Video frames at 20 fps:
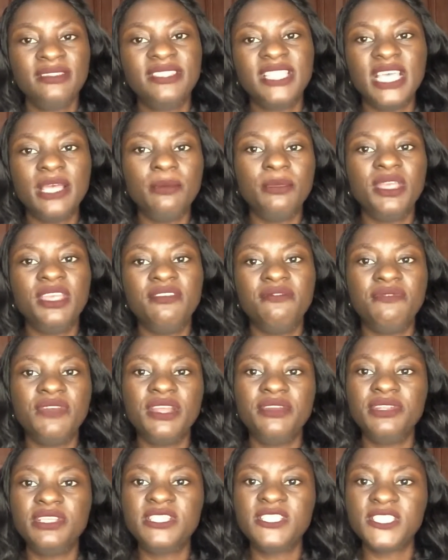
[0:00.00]
then a
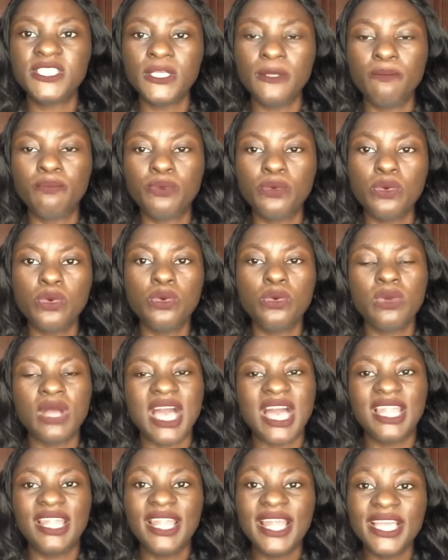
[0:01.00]
very simple
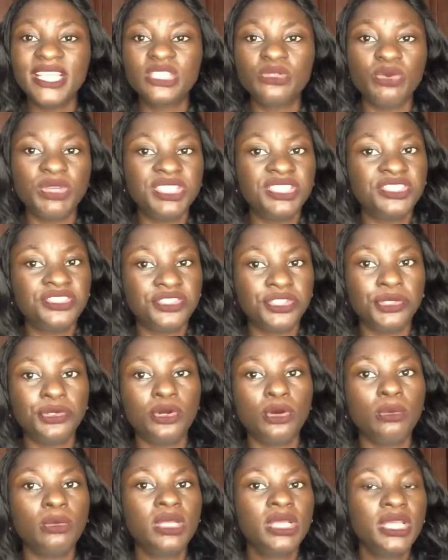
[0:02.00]
and lightweight
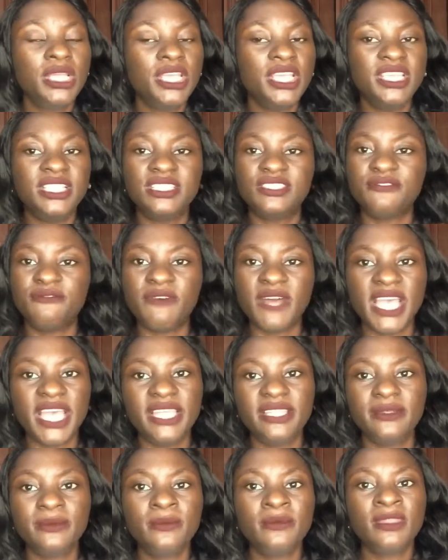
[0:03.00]
serum, it's
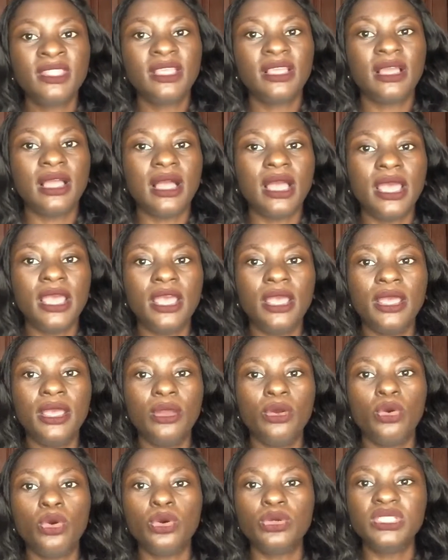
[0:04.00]
fine
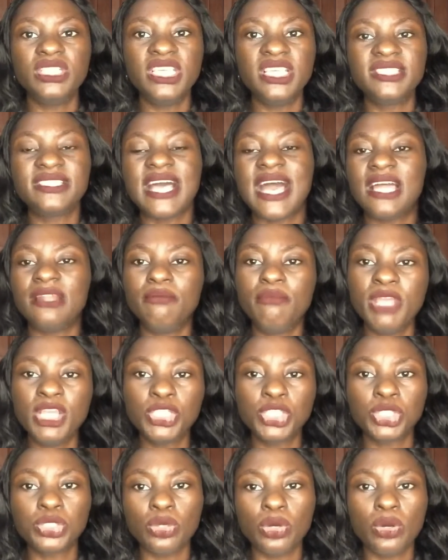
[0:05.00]
on it. And
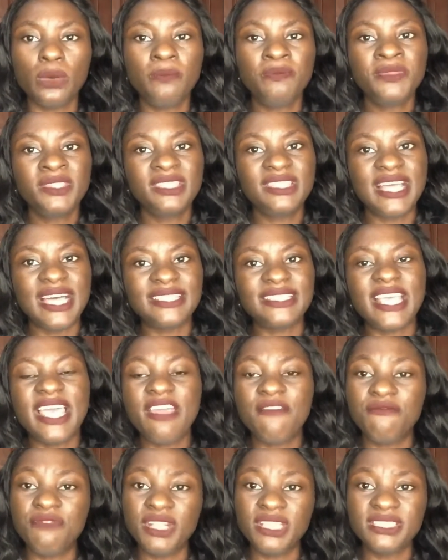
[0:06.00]
make sure that
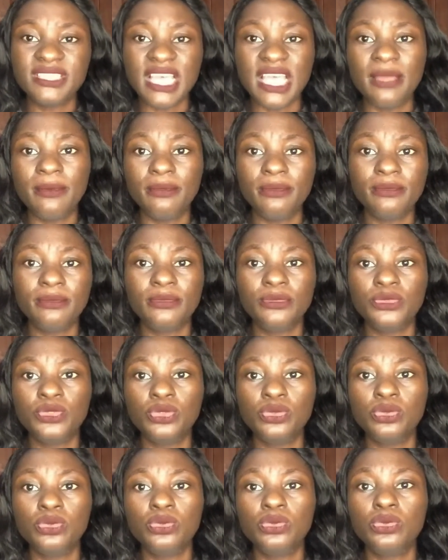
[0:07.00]
every time
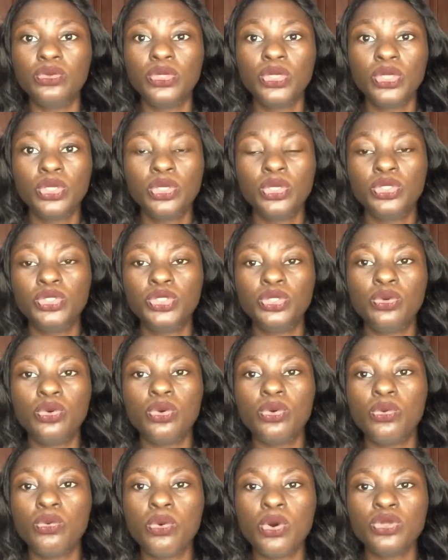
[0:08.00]
you
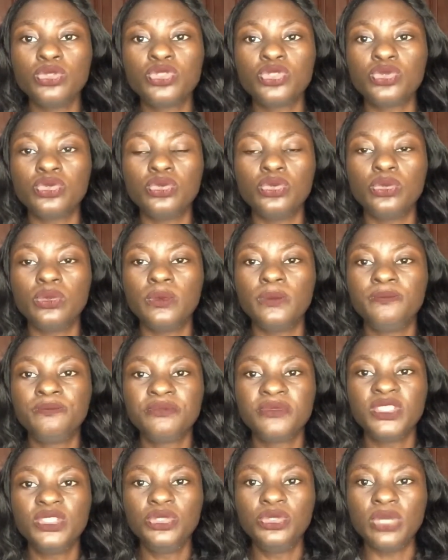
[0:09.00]
want to
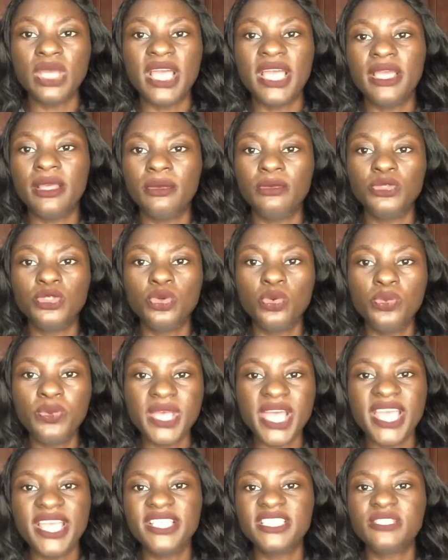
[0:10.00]
you
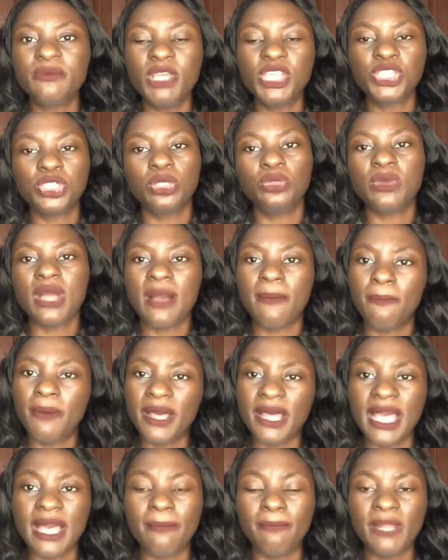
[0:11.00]
wear it, make sure you
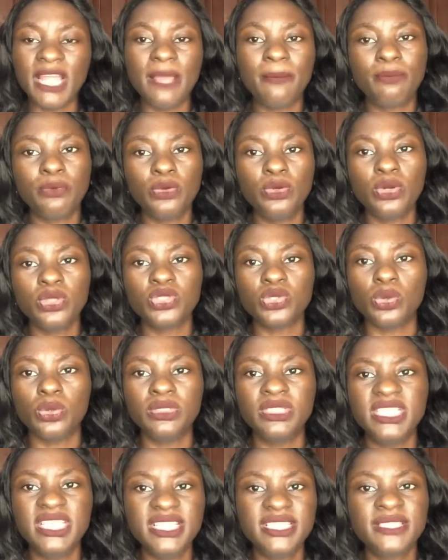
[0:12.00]
apply product
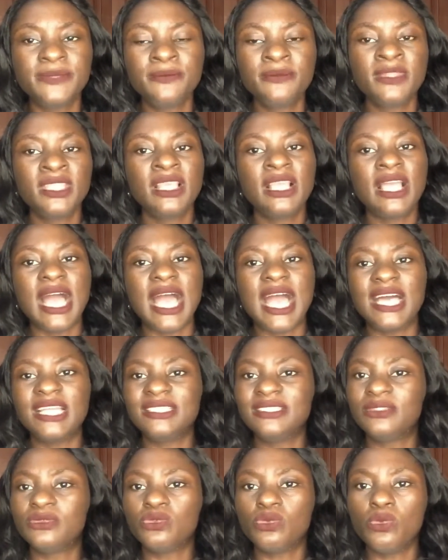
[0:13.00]
on it.
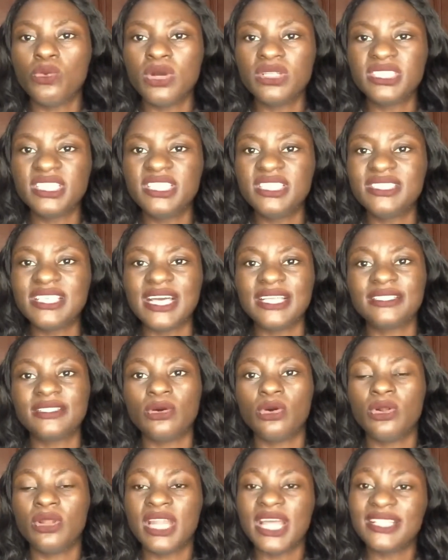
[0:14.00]
And one thing is
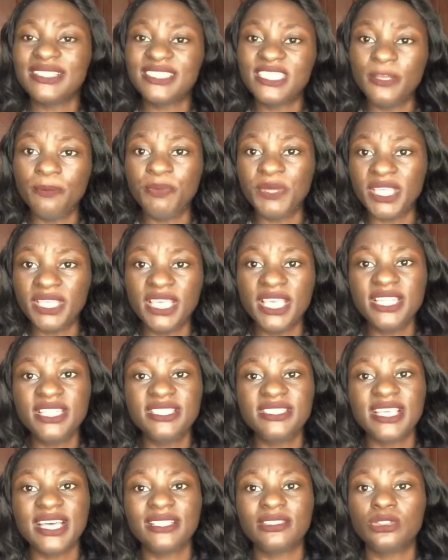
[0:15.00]
that, another tip again
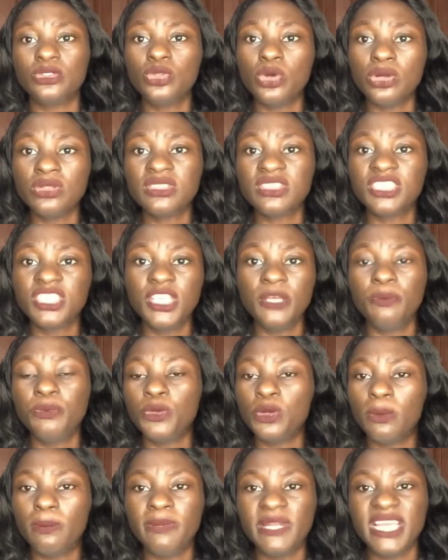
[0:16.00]
is that don't
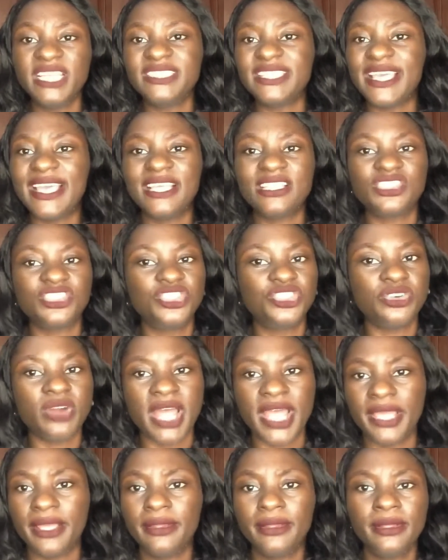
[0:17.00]
keep your blend airs
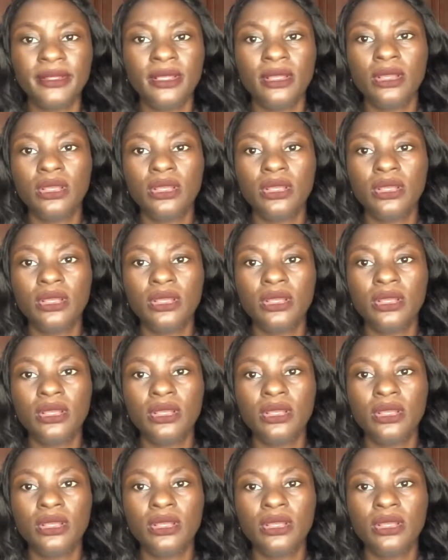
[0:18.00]
dry.